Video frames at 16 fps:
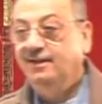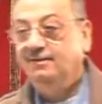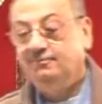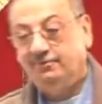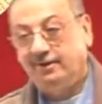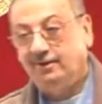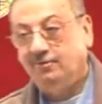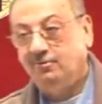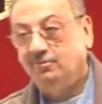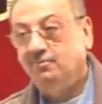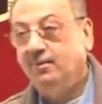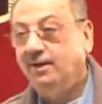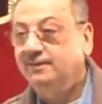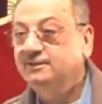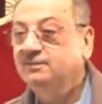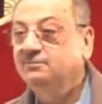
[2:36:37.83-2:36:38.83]
Fi'lun
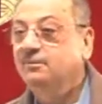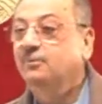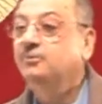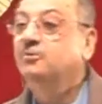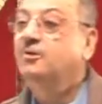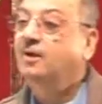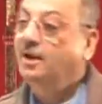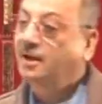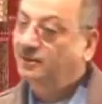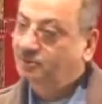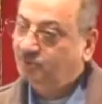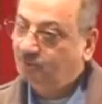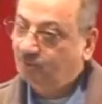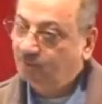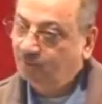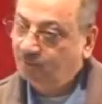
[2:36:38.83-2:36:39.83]
madin mabni ala
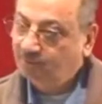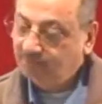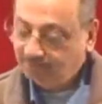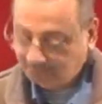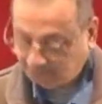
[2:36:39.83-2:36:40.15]
sukun.